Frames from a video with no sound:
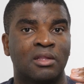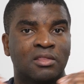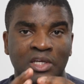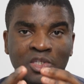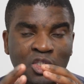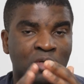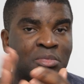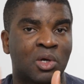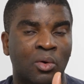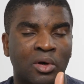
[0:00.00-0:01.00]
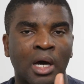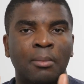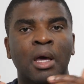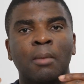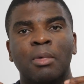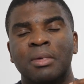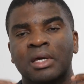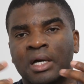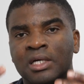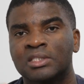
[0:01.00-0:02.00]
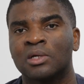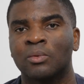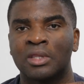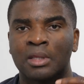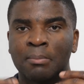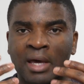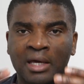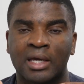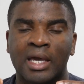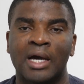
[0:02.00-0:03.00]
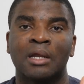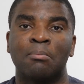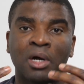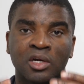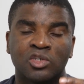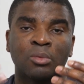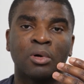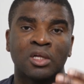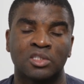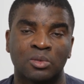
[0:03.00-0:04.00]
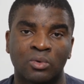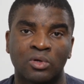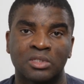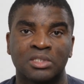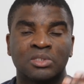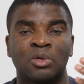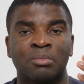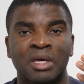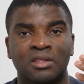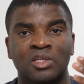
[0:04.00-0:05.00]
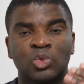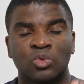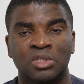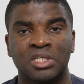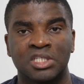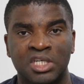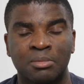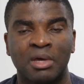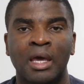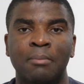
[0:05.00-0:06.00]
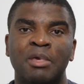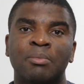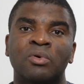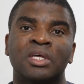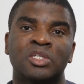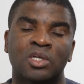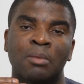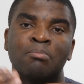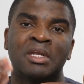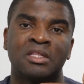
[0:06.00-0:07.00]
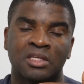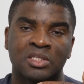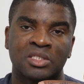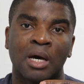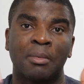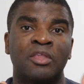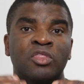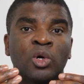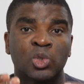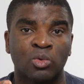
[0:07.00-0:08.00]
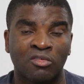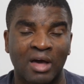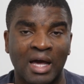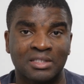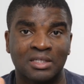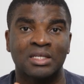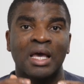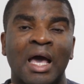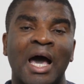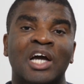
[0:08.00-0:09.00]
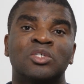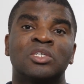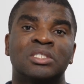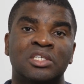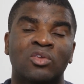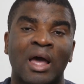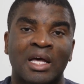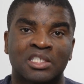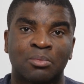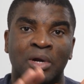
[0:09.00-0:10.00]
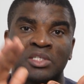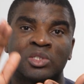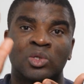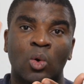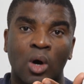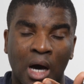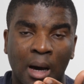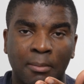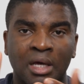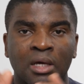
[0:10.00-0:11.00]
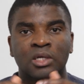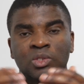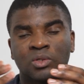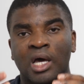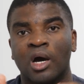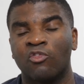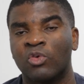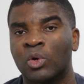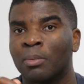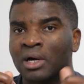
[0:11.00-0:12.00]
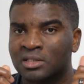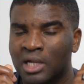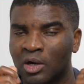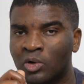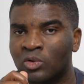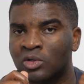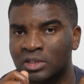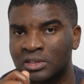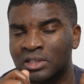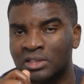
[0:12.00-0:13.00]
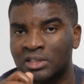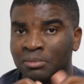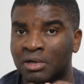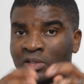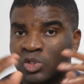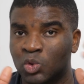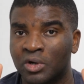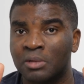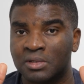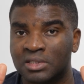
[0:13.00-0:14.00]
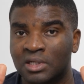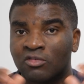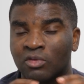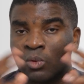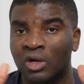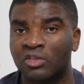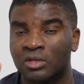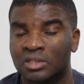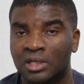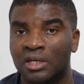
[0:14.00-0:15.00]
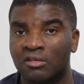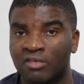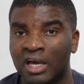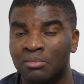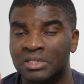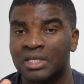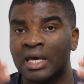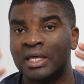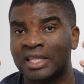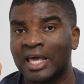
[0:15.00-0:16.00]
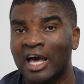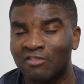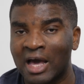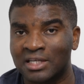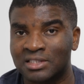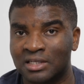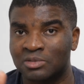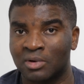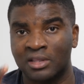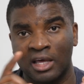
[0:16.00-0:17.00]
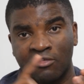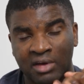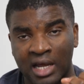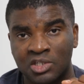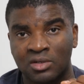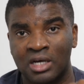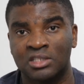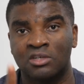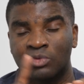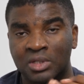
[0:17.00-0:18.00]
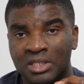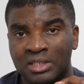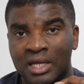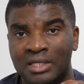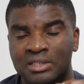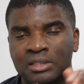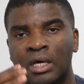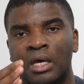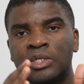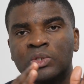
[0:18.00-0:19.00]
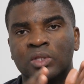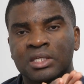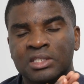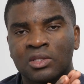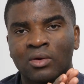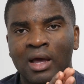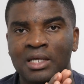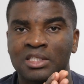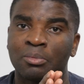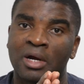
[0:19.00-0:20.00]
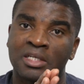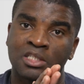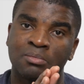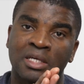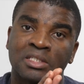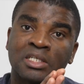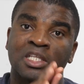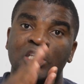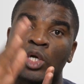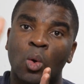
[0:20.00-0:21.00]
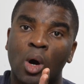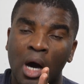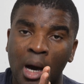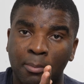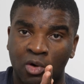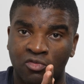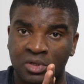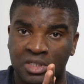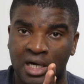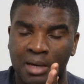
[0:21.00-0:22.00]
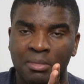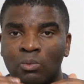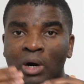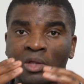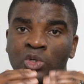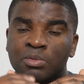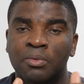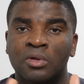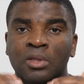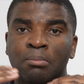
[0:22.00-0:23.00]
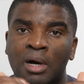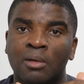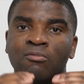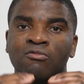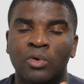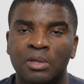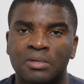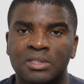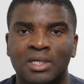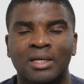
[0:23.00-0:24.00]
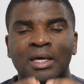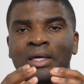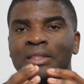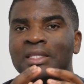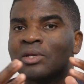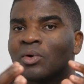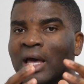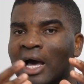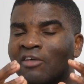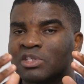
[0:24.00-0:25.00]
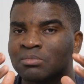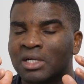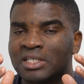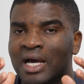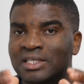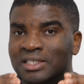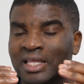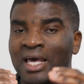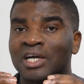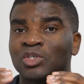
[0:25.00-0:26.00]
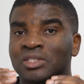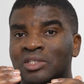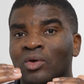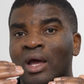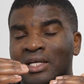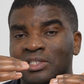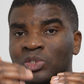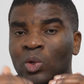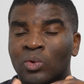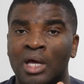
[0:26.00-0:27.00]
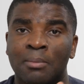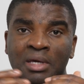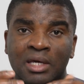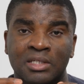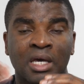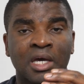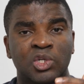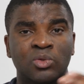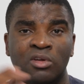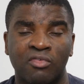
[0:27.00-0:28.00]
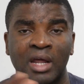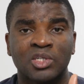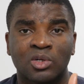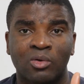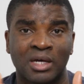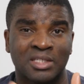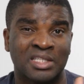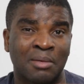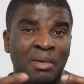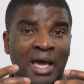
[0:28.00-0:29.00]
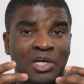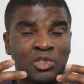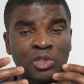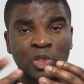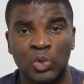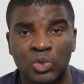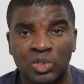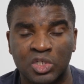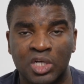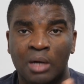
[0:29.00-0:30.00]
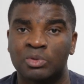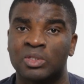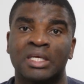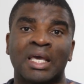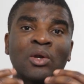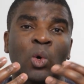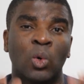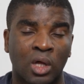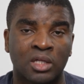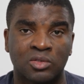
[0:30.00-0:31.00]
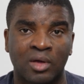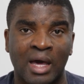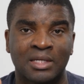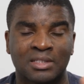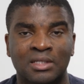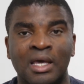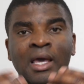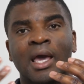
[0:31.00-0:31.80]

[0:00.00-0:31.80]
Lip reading: Things shouldn't be going up, but because of the way the Bank of Canada monetary policy works is you make things really cheap, people then start bidding things up, and those who have assets actually see their asset prices go up. So now if we go back to that earlier statistics about the 20% of the wealthiest Canadian families, they have assets, right? They have financial assets, real estate assets. So they see their asset prices basically go up over time, while those people on the bottom 40%, they don't have as much asset. They actually see their assets go down because during the financial crisis, they may actually lose their job, so they can't hold on to their assets.